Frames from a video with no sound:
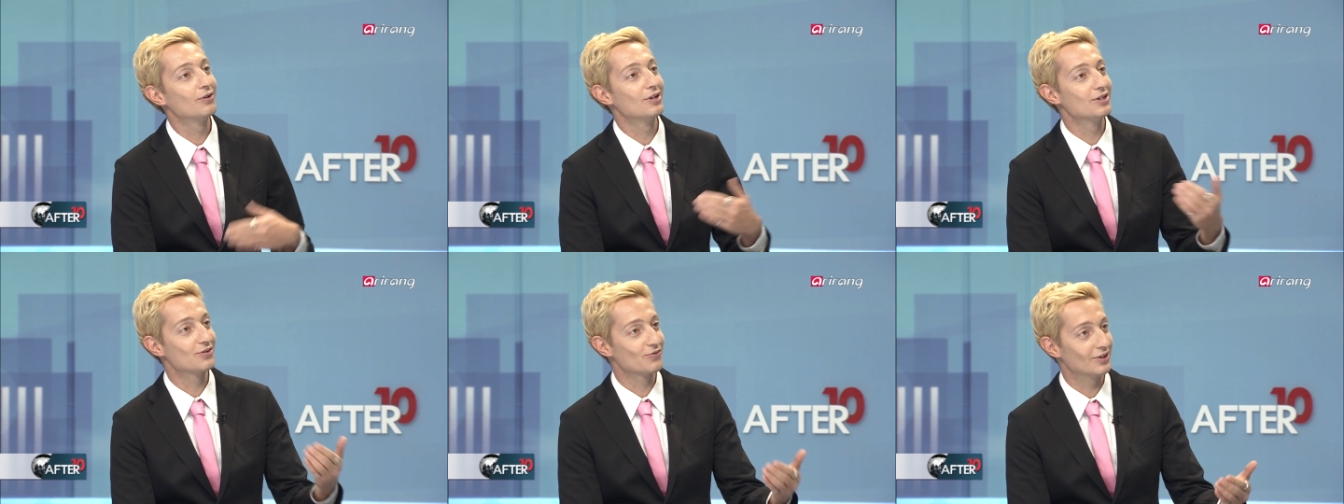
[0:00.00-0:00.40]

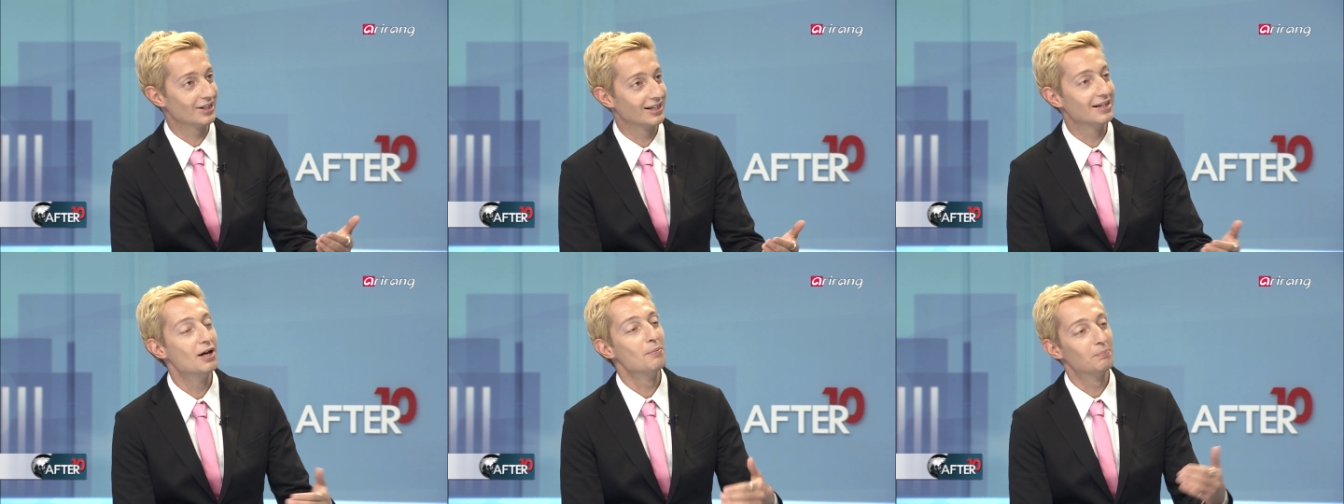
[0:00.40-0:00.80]
He's
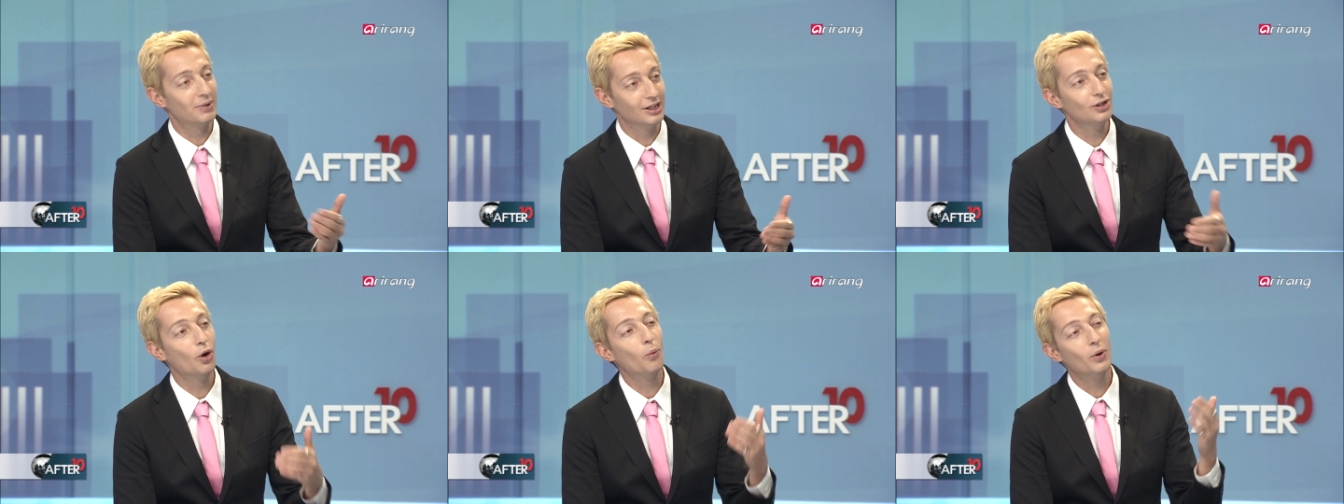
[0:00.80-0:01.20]
really,
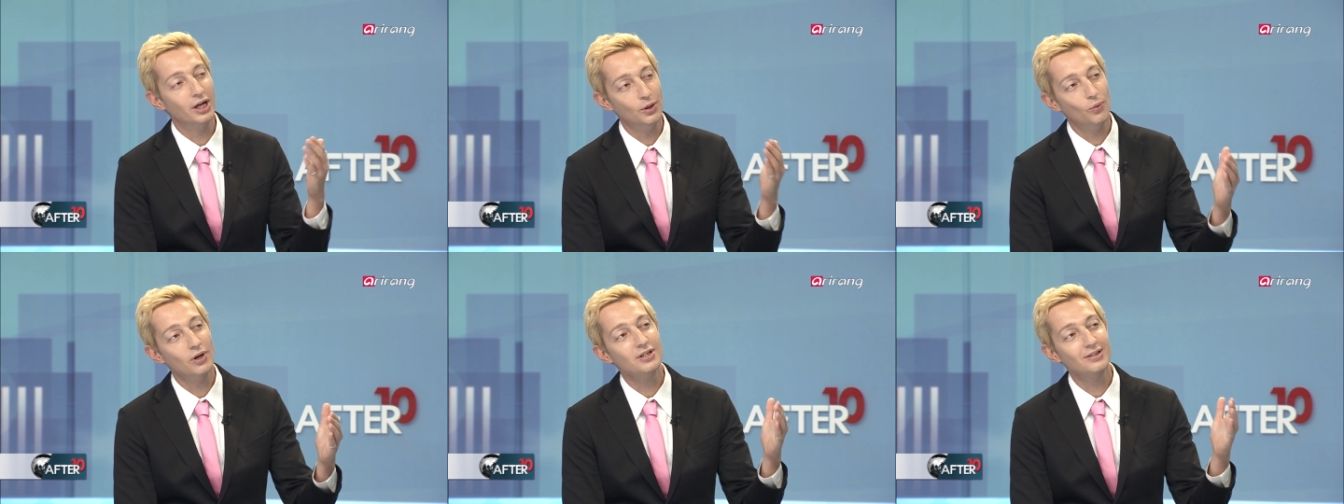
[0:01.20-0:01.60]
but you know, when
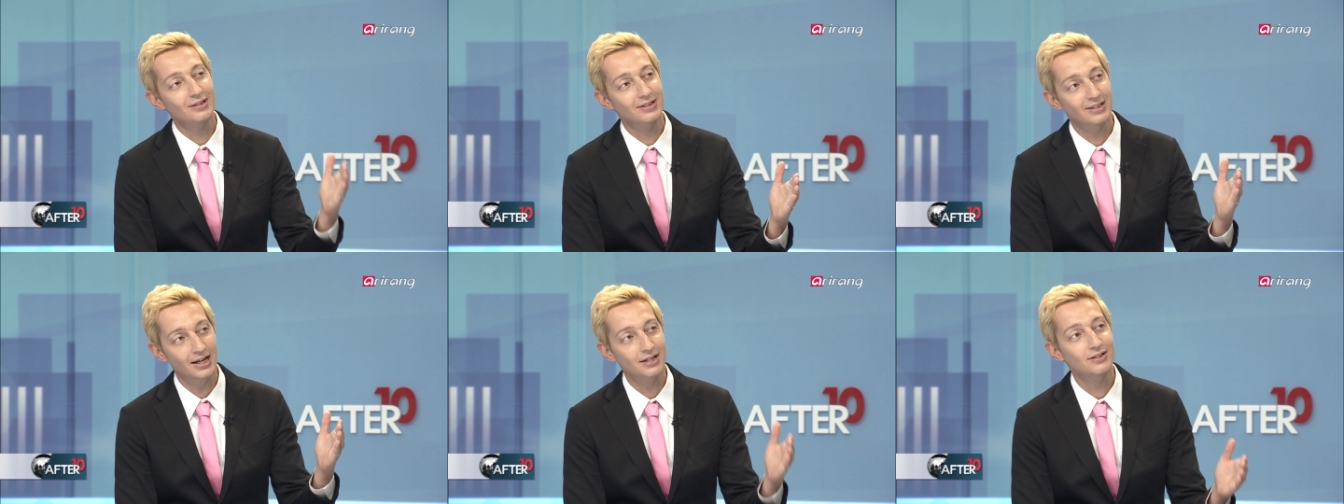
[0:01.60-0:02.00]
he wants to
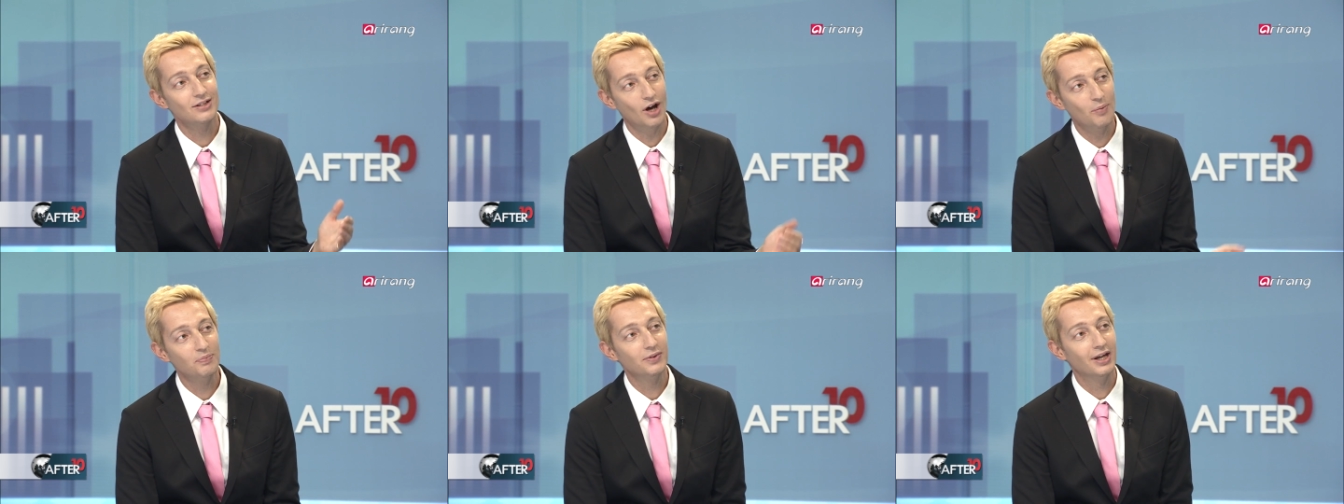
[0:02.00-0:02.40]
say
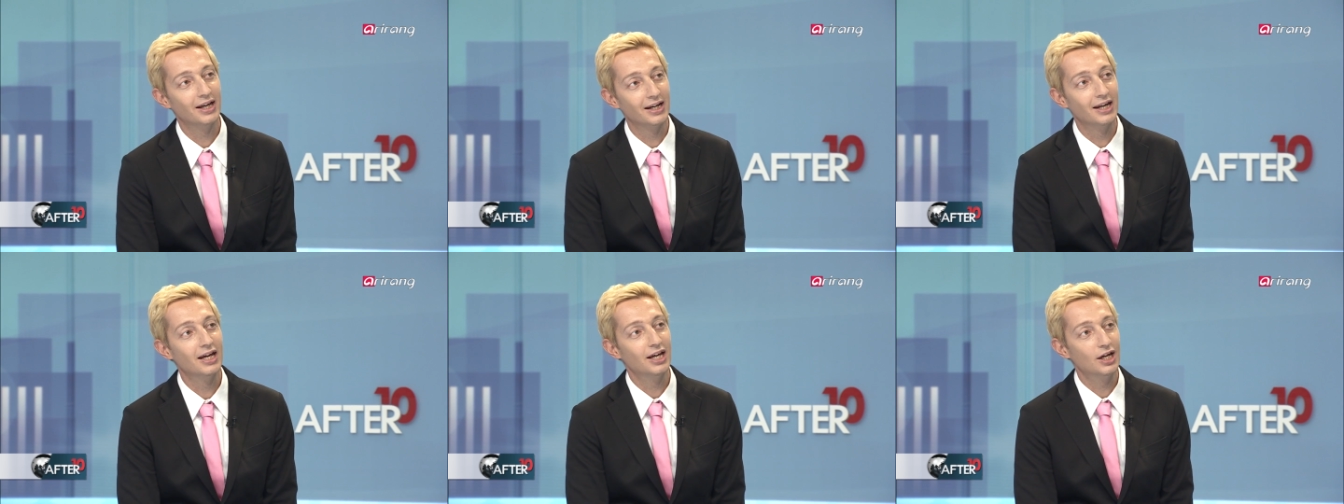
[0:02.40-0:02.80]

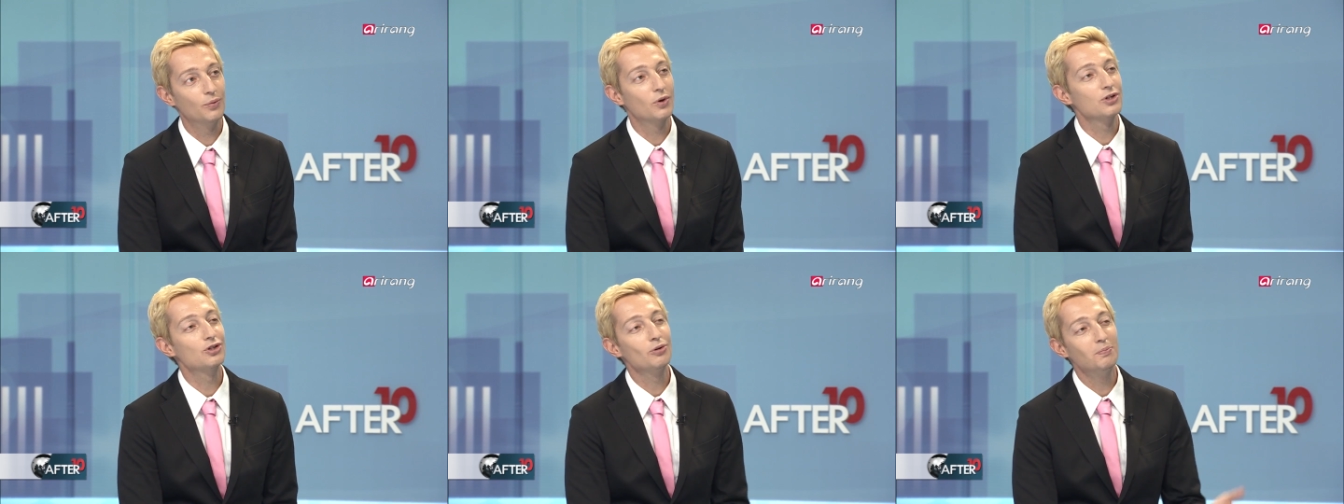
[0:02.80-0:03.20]
something, he
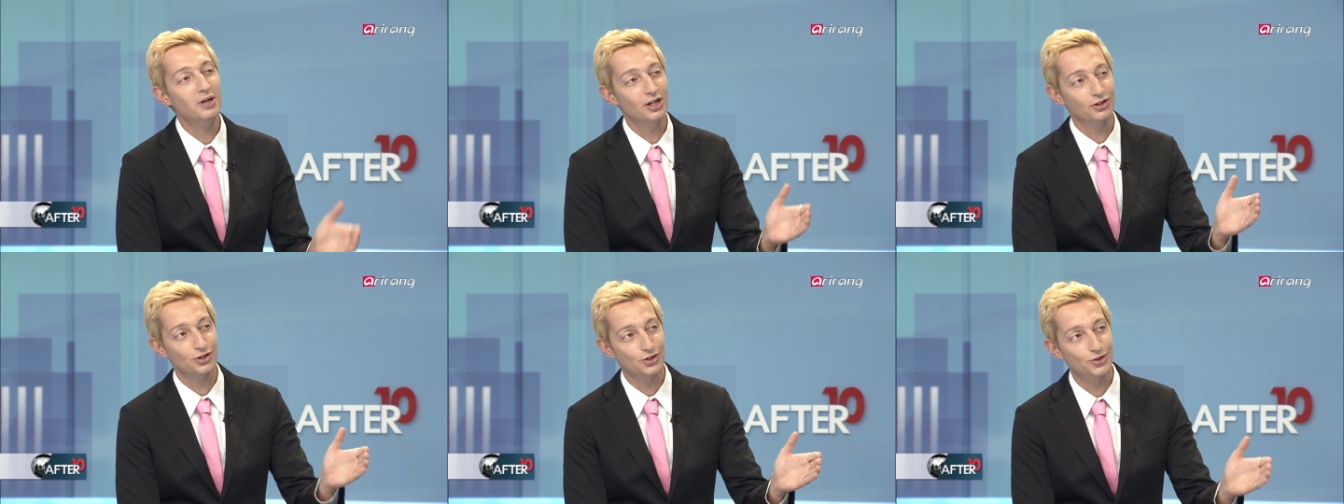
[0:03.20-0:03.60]
wants to be
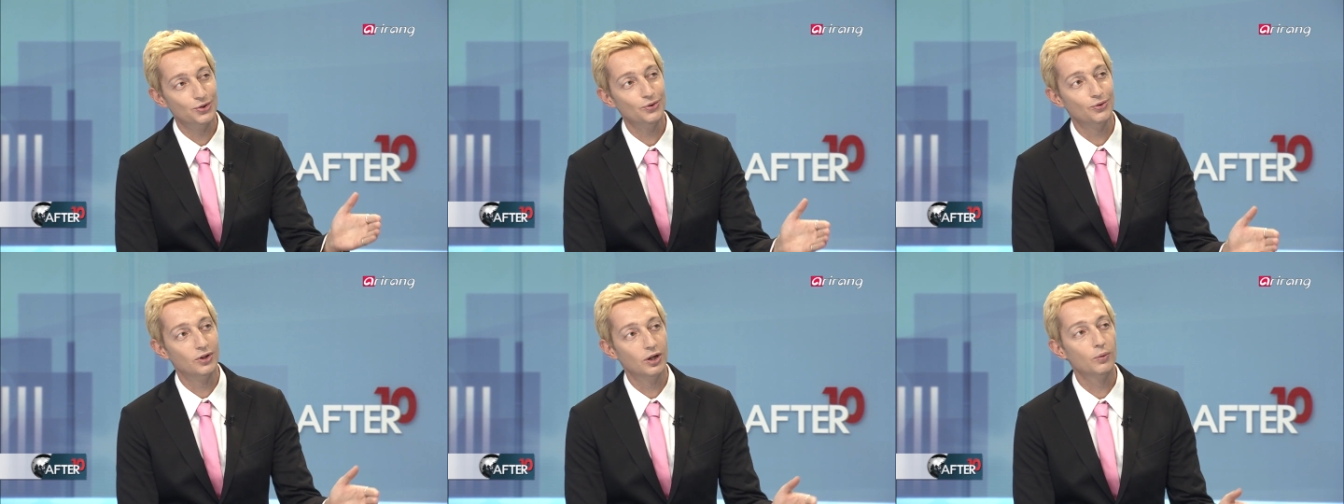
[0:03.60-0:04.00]
understood.